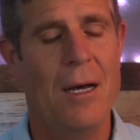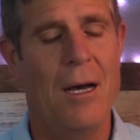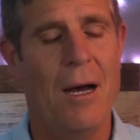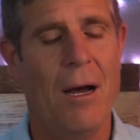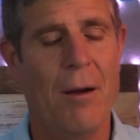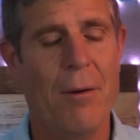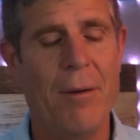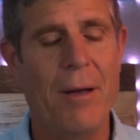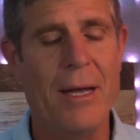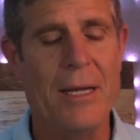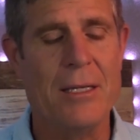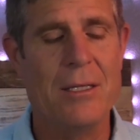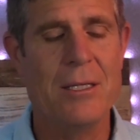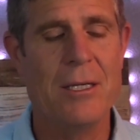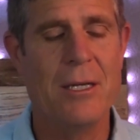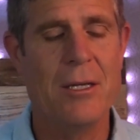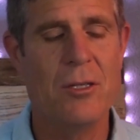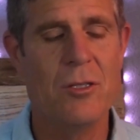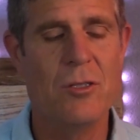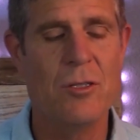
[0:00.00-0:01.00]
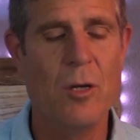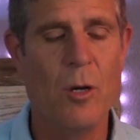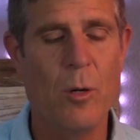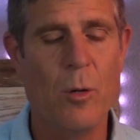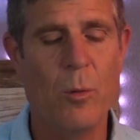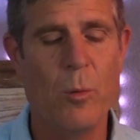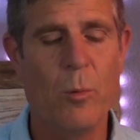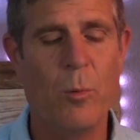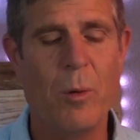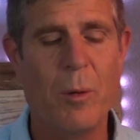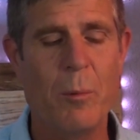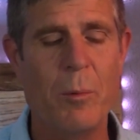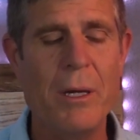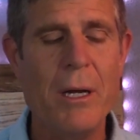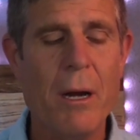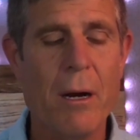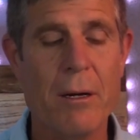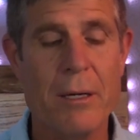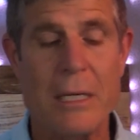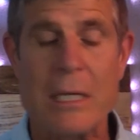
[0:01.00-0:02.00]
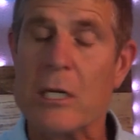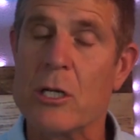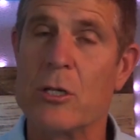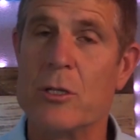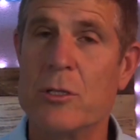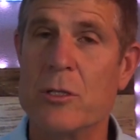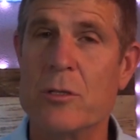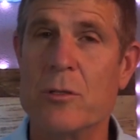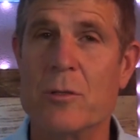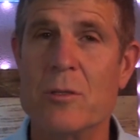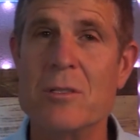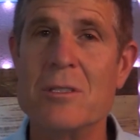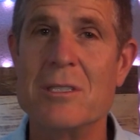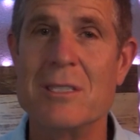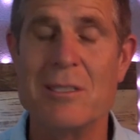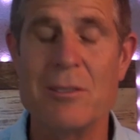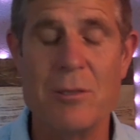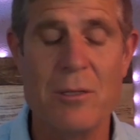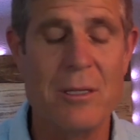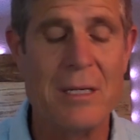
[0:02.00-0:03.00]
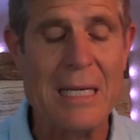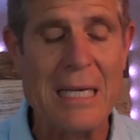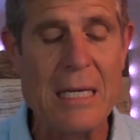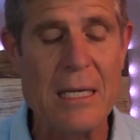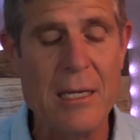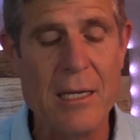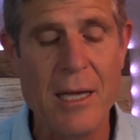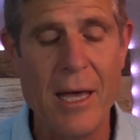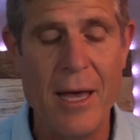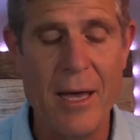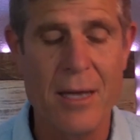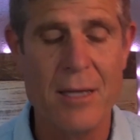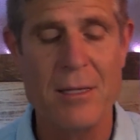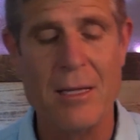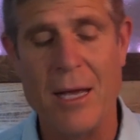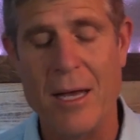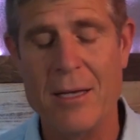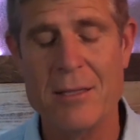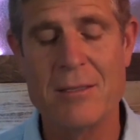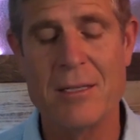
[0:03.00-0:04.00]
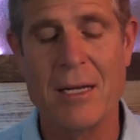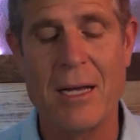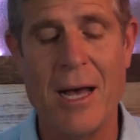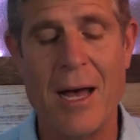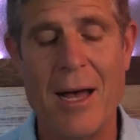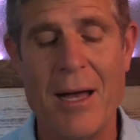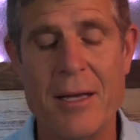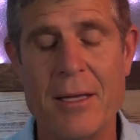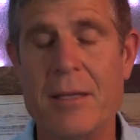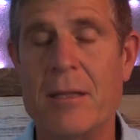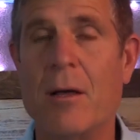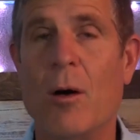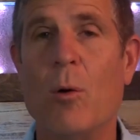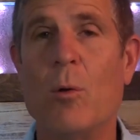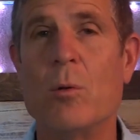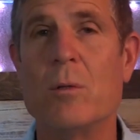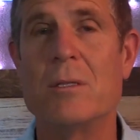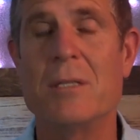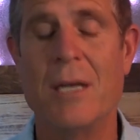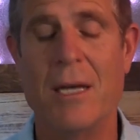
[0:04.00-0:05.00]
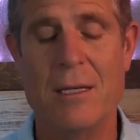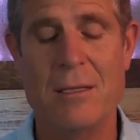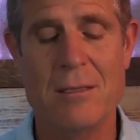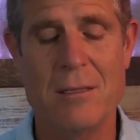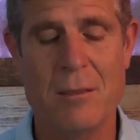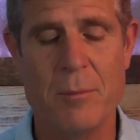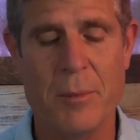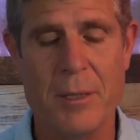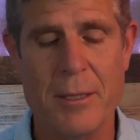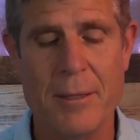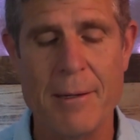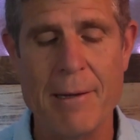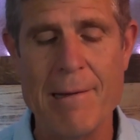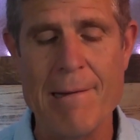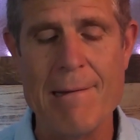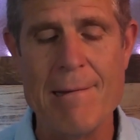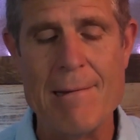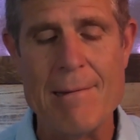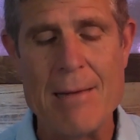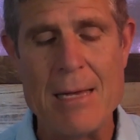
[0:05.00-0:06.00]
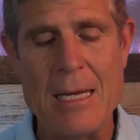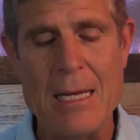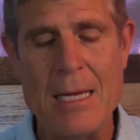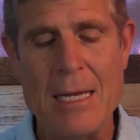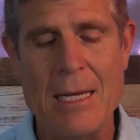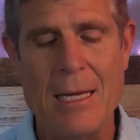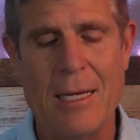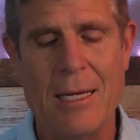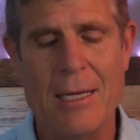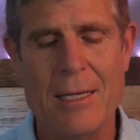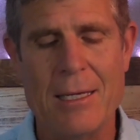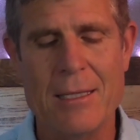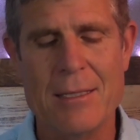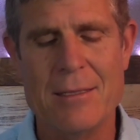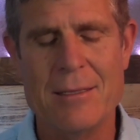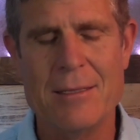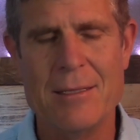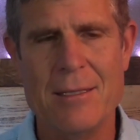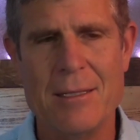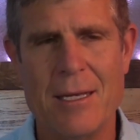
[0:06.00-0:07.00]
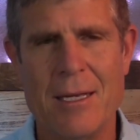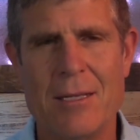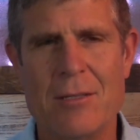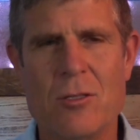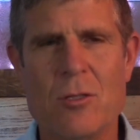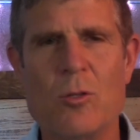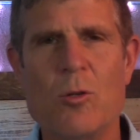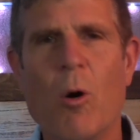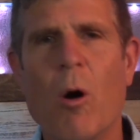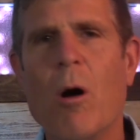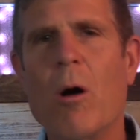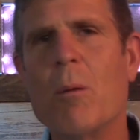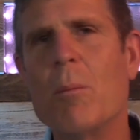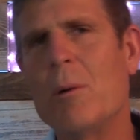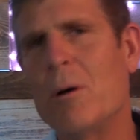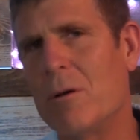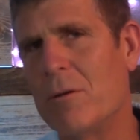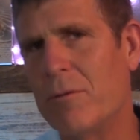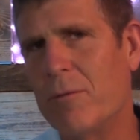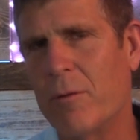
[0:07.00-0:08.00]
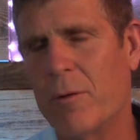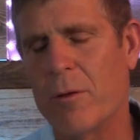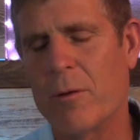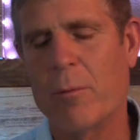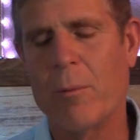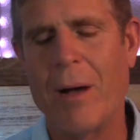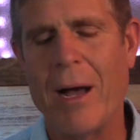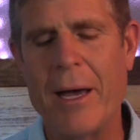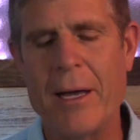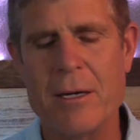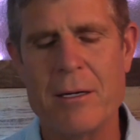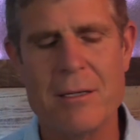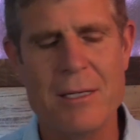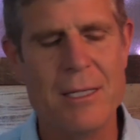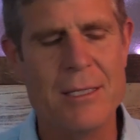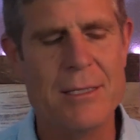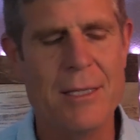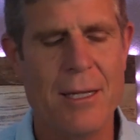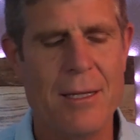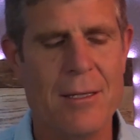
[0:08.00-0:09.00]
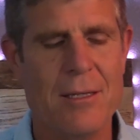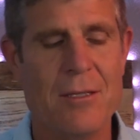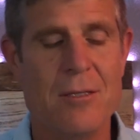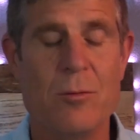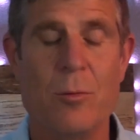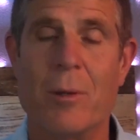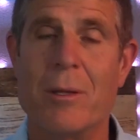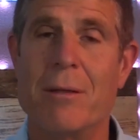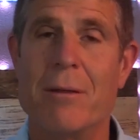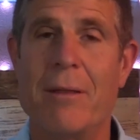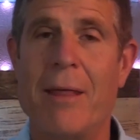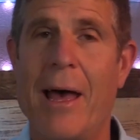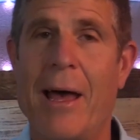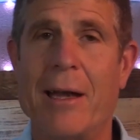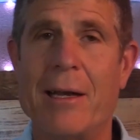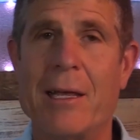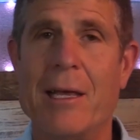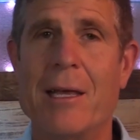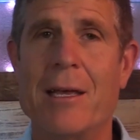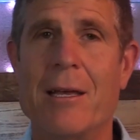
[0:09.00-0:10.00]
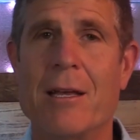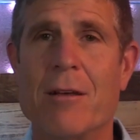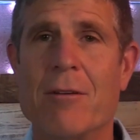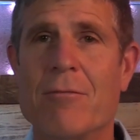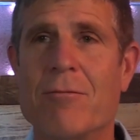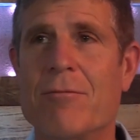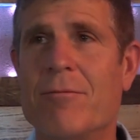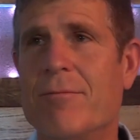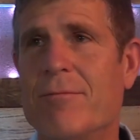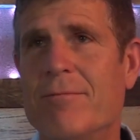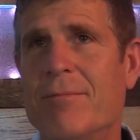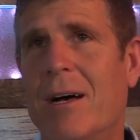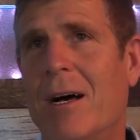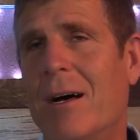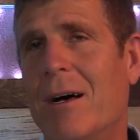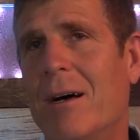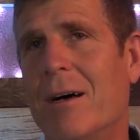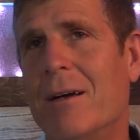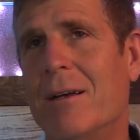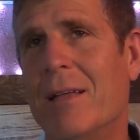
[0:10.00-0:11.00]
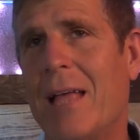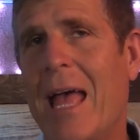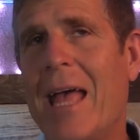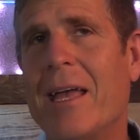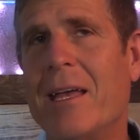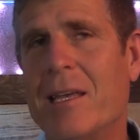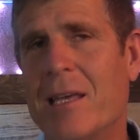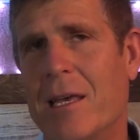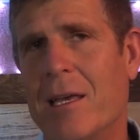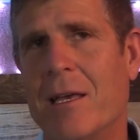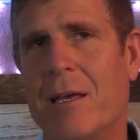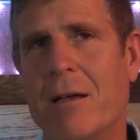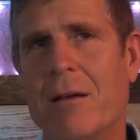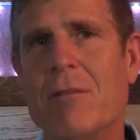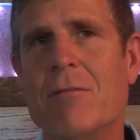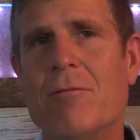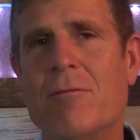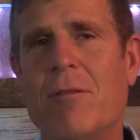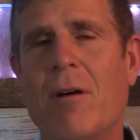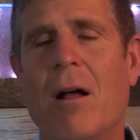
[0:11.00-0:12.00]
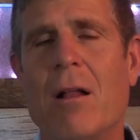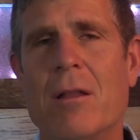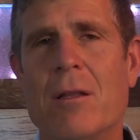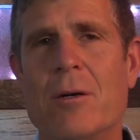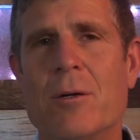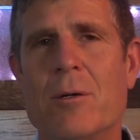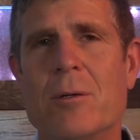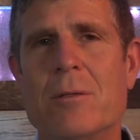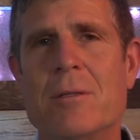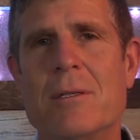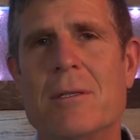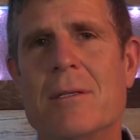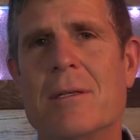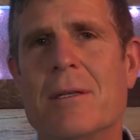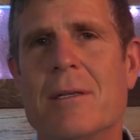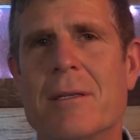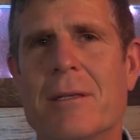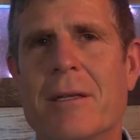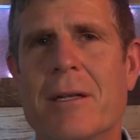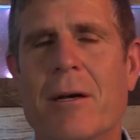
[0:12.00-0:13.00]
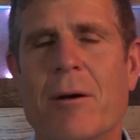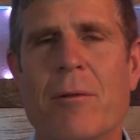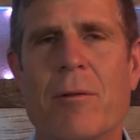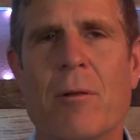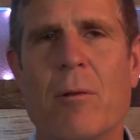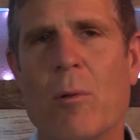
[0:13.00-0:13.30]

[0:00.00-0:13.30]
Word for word: All right. So when we are introduced to King Hezekiah in the Old Testament, it's it's normal for the writer to tell us whether that king uh, a king followed you know the